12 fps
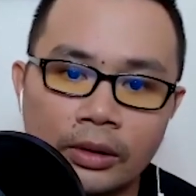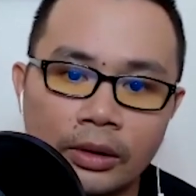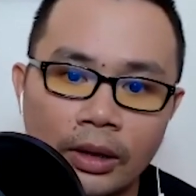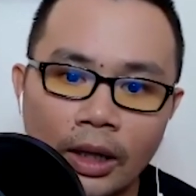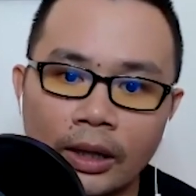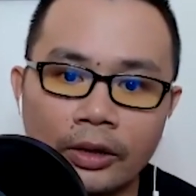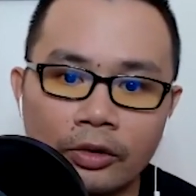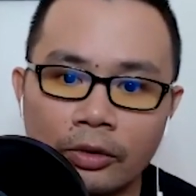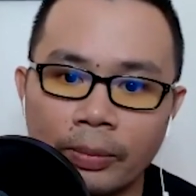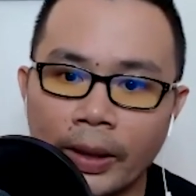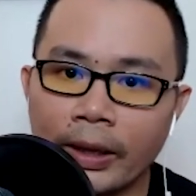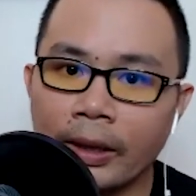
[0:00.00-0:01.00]
I need to
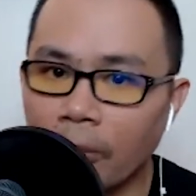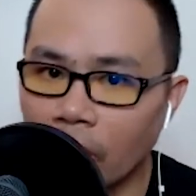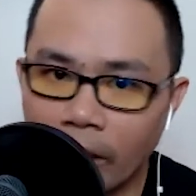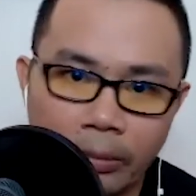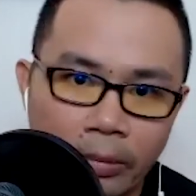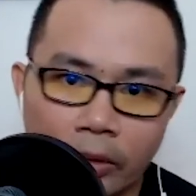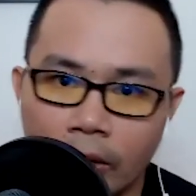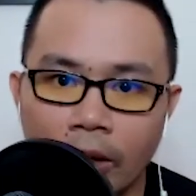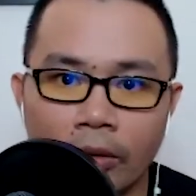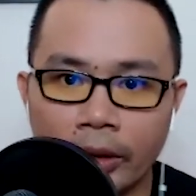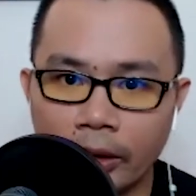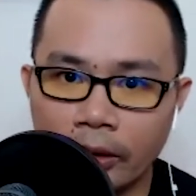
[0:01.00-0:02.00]
play the Pokemon
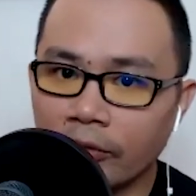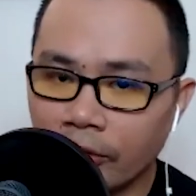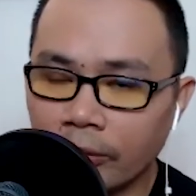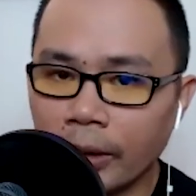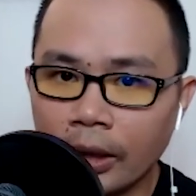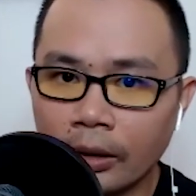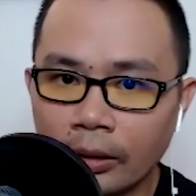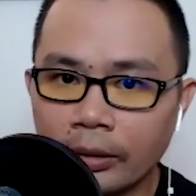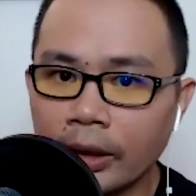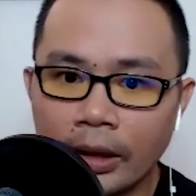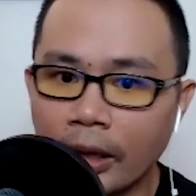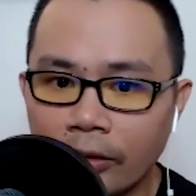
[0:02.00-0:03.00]
Go in order for,
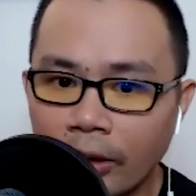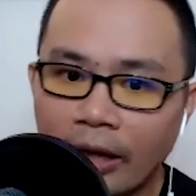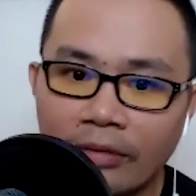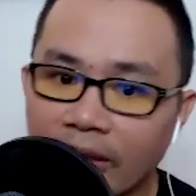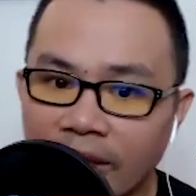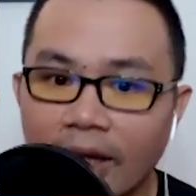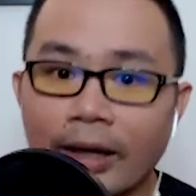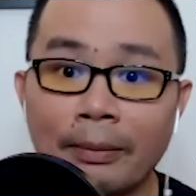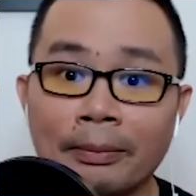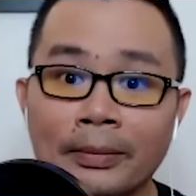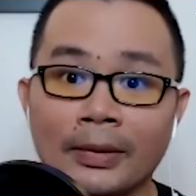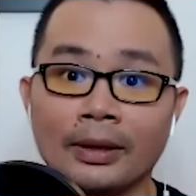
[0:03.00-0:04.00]
then I don't have the time.
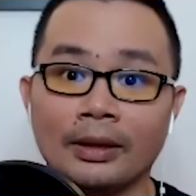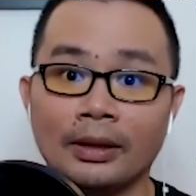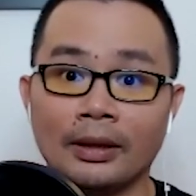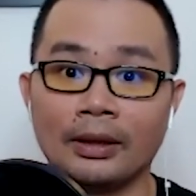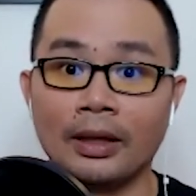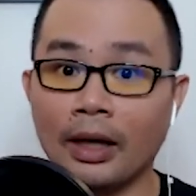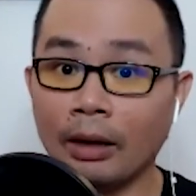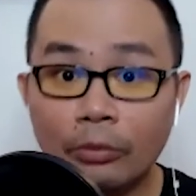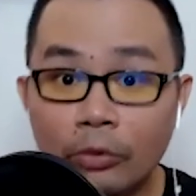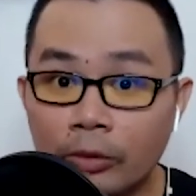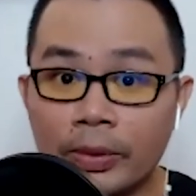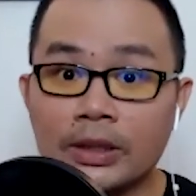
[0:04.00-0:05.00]
I'm
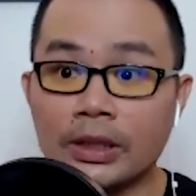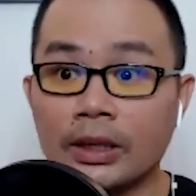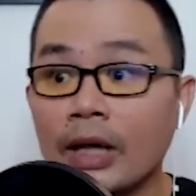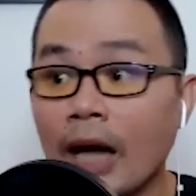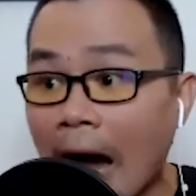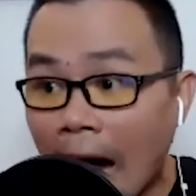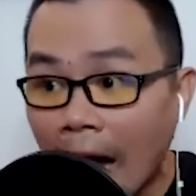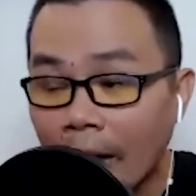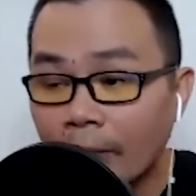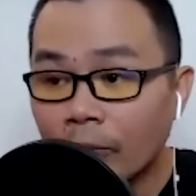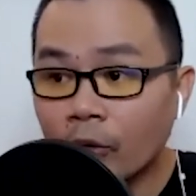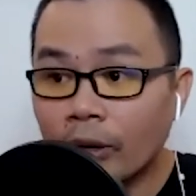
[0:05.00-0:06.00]
too busy.
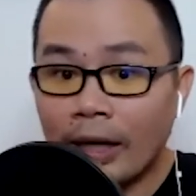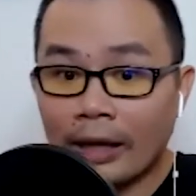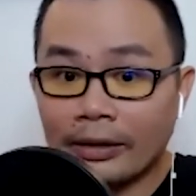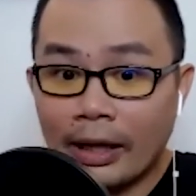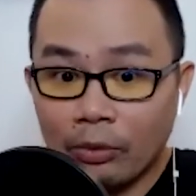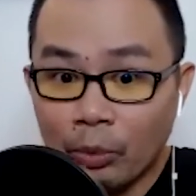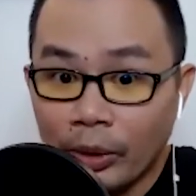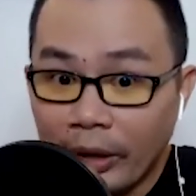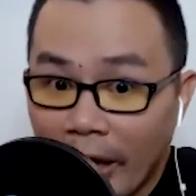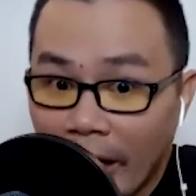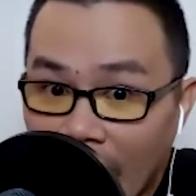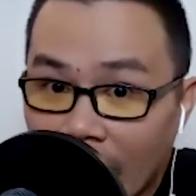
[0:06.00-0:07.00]
I'm doing like that with
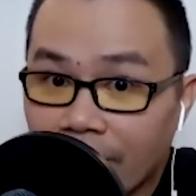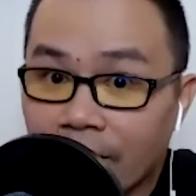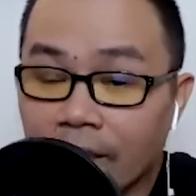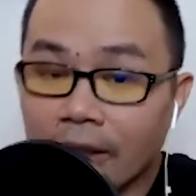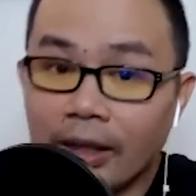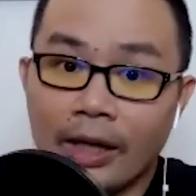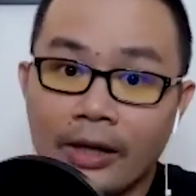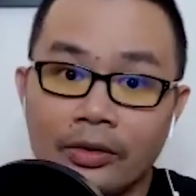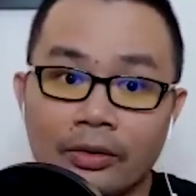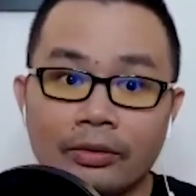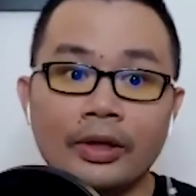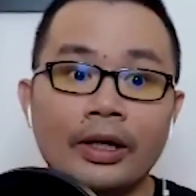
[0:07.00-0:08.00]
everything that I
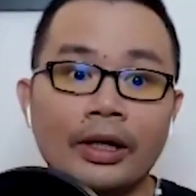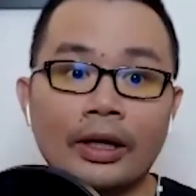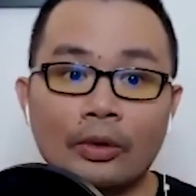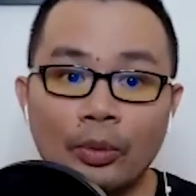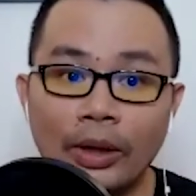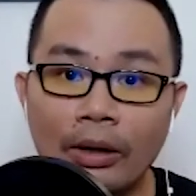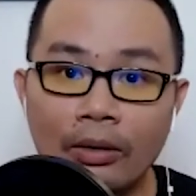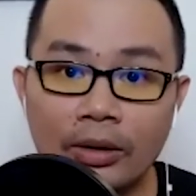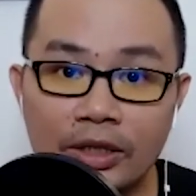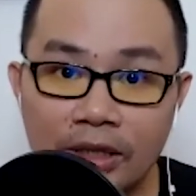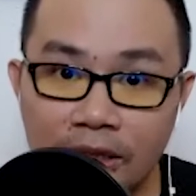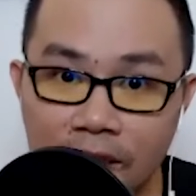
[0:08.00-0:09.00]
do. Like when I
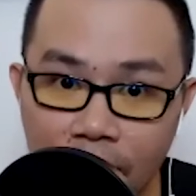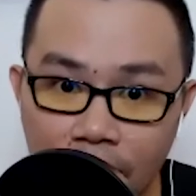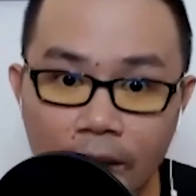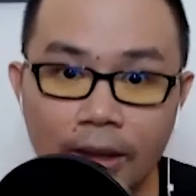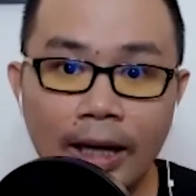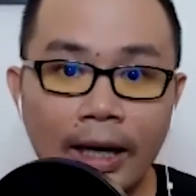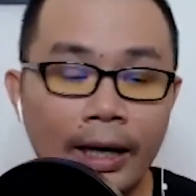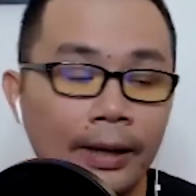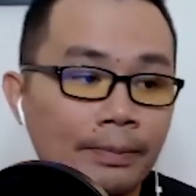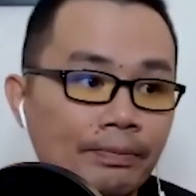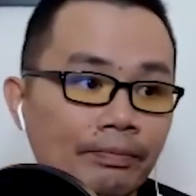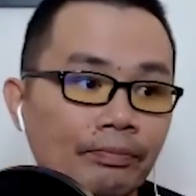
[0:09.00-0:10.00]
was a single guy
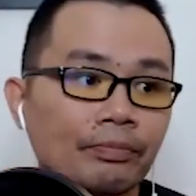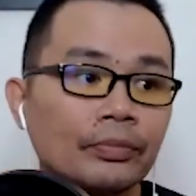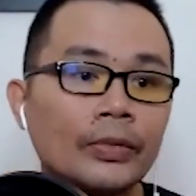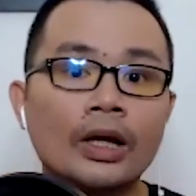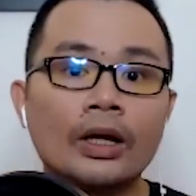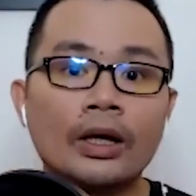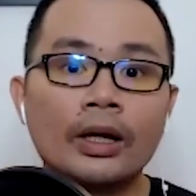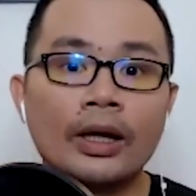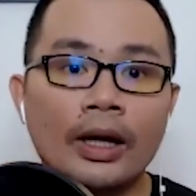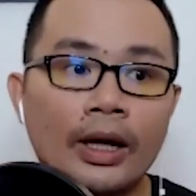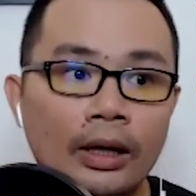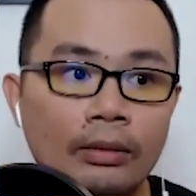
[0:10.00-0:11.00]

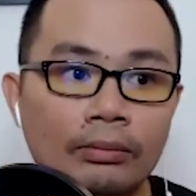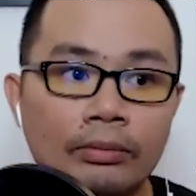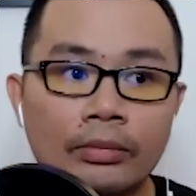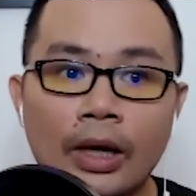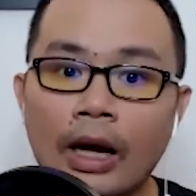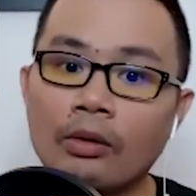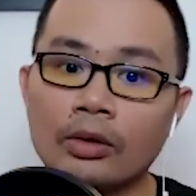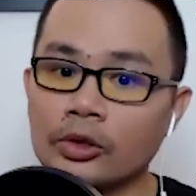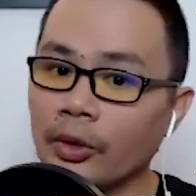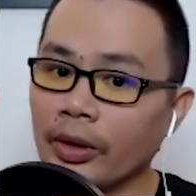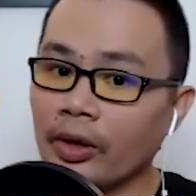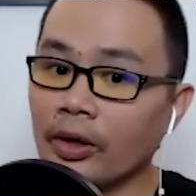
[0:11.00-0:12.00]
and I was
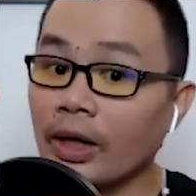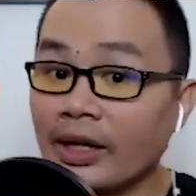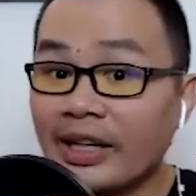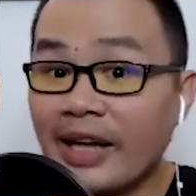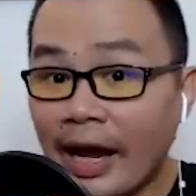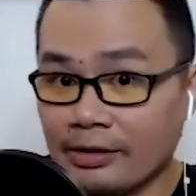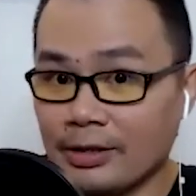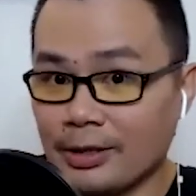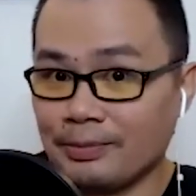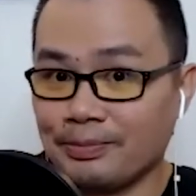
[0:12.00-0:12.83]
going on a date,